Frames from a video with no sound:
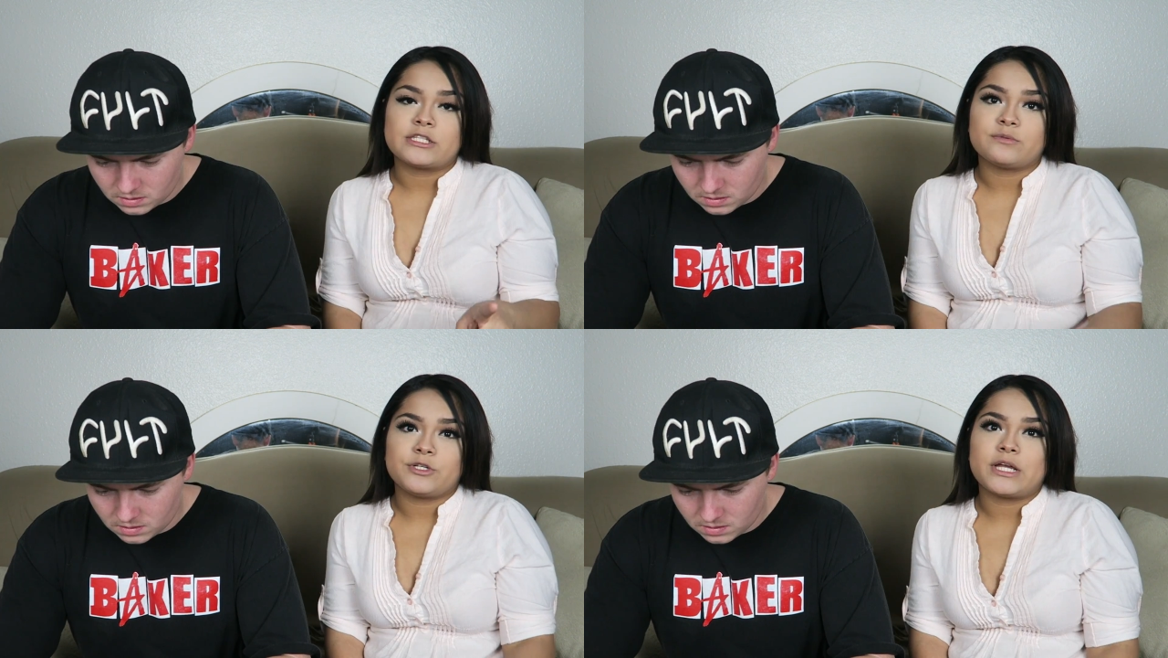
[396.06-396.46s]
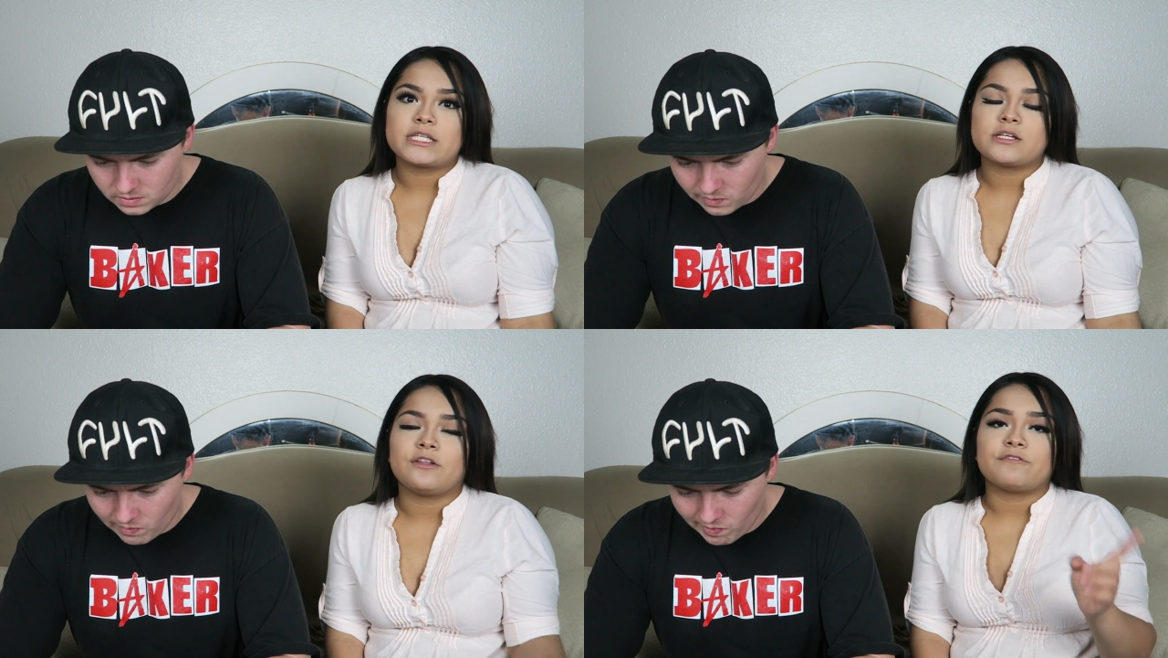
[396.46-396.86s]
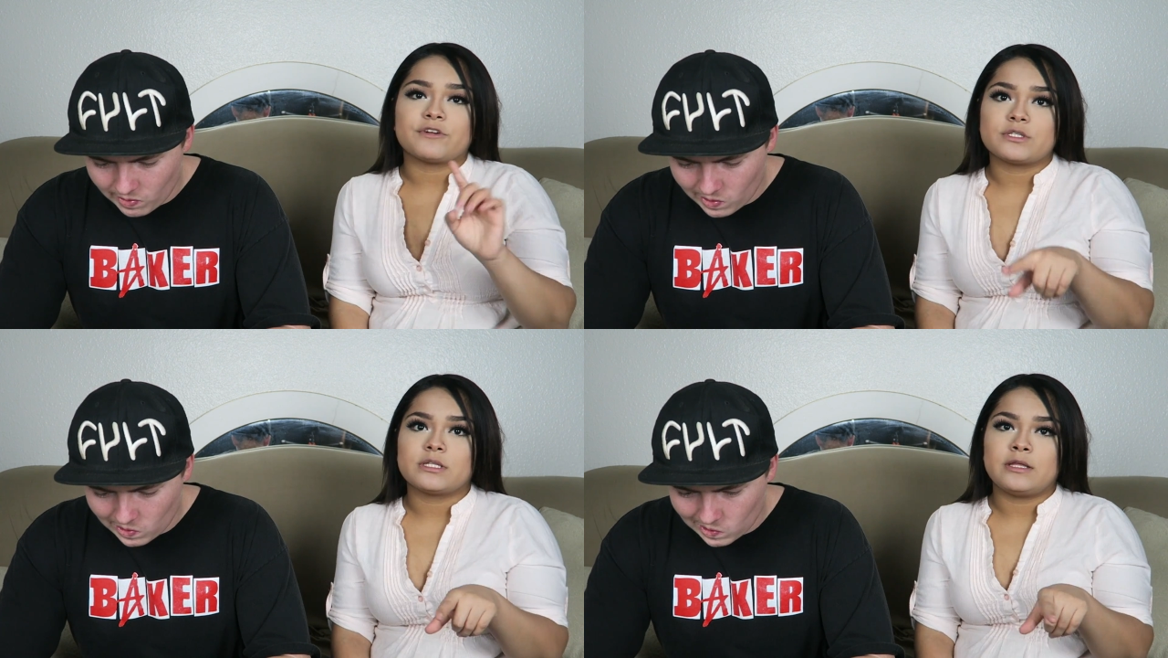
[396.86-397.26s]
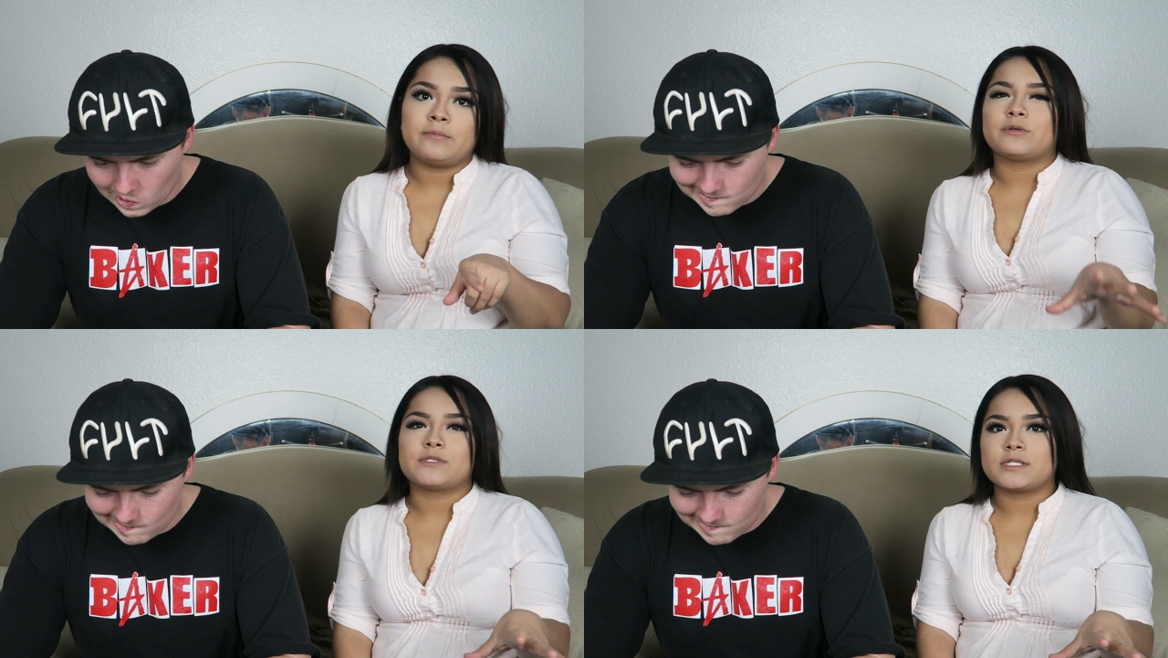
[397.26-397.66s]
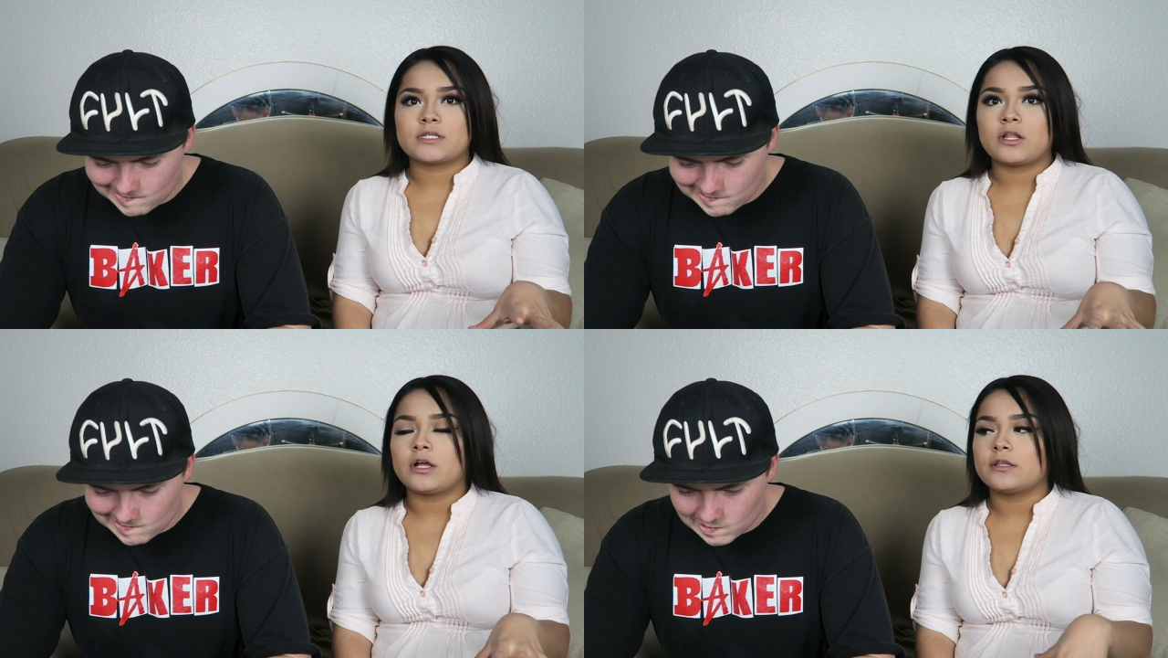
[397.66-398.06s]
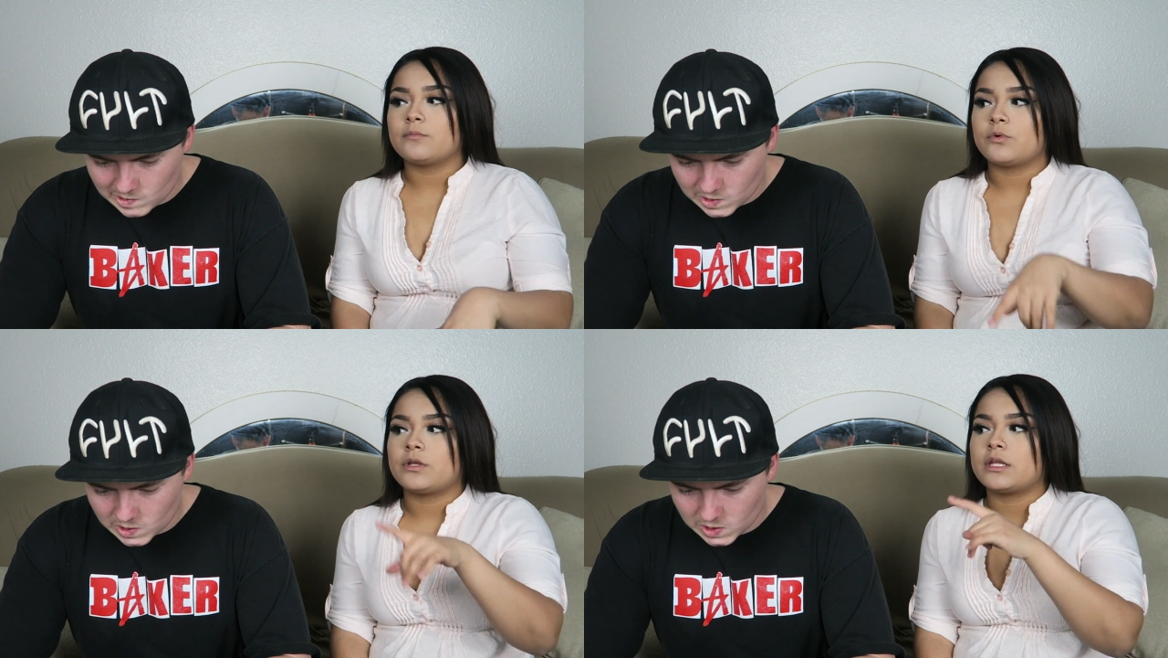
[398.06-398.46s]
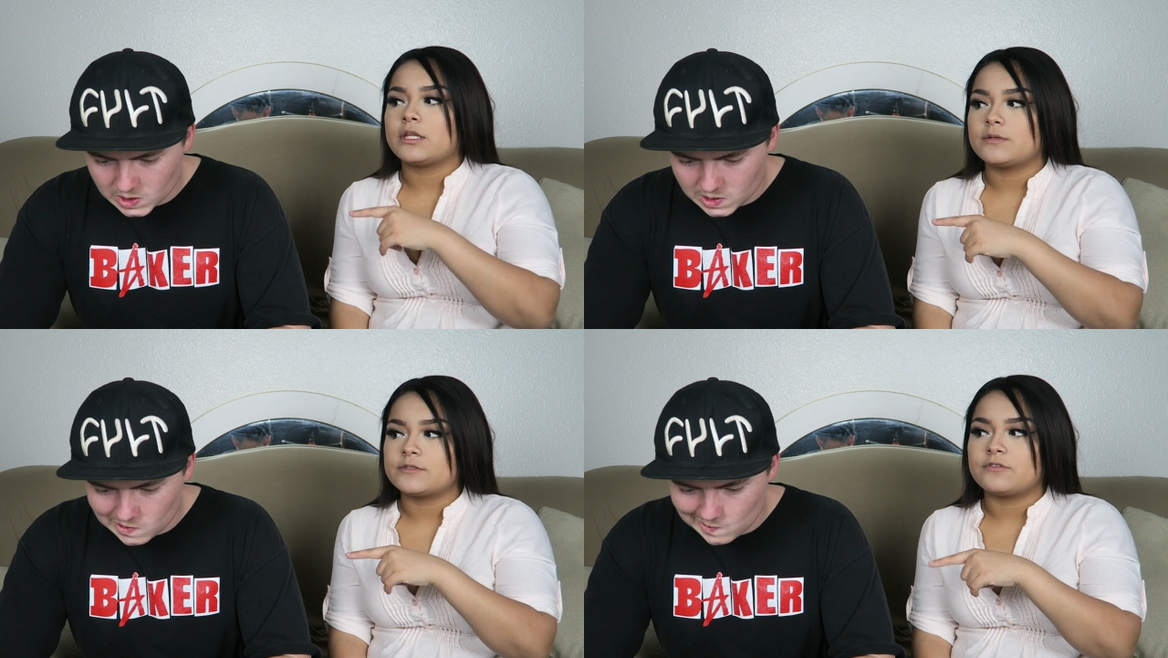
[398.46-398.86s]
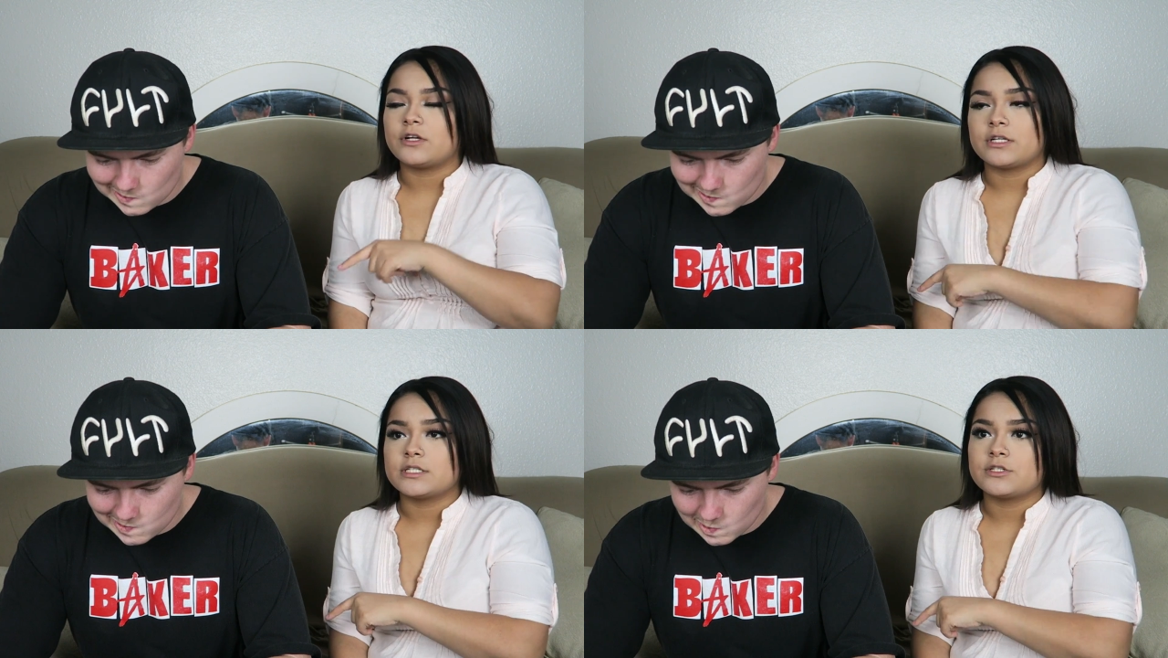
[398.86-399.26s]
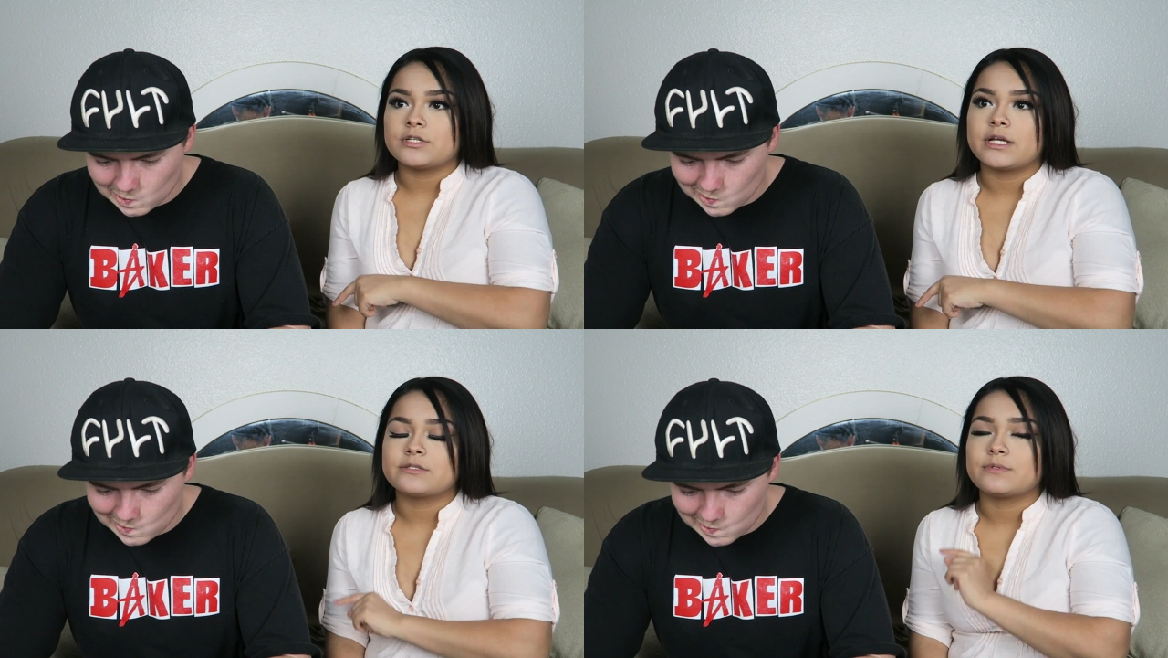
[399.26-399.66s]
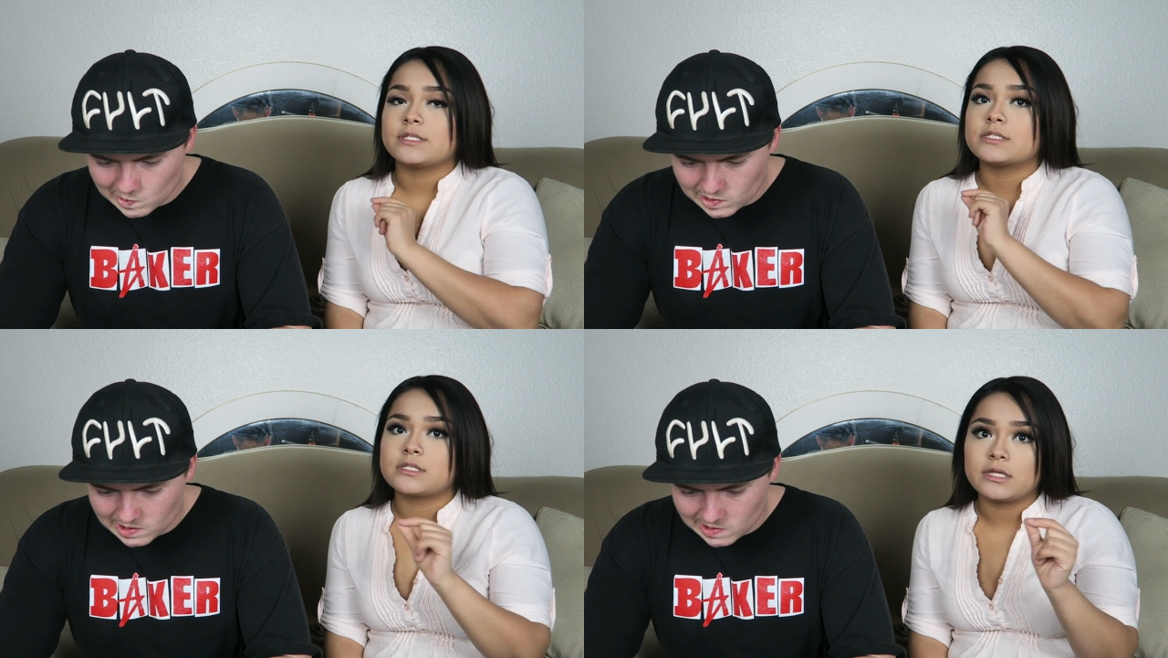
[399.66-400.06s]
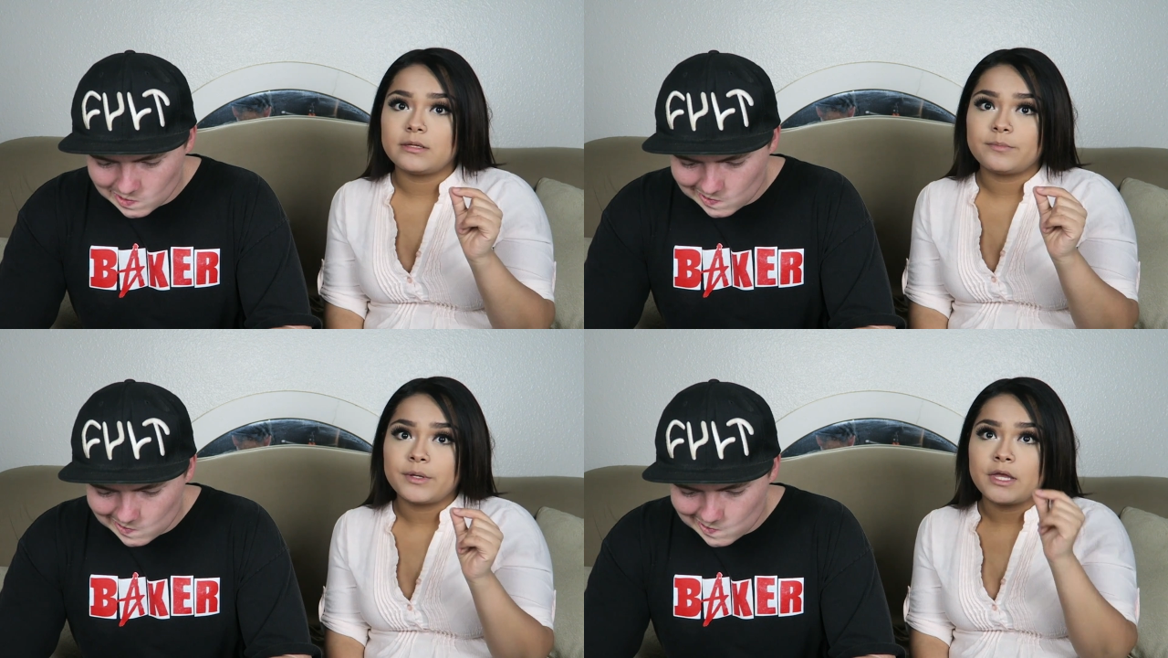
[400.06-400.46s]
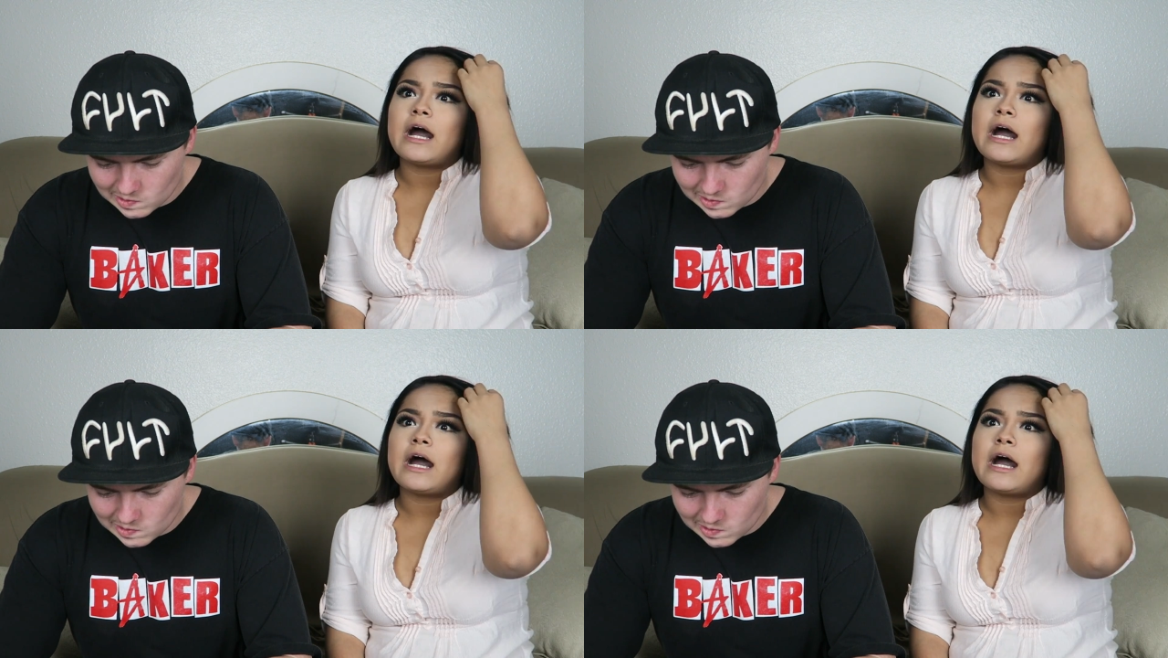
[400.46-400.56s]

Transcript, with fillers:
Speaker 1: That's where you guys saw the first clip when it was six o'clock in the morning and he was vlogging telling you guys we didn't sleep.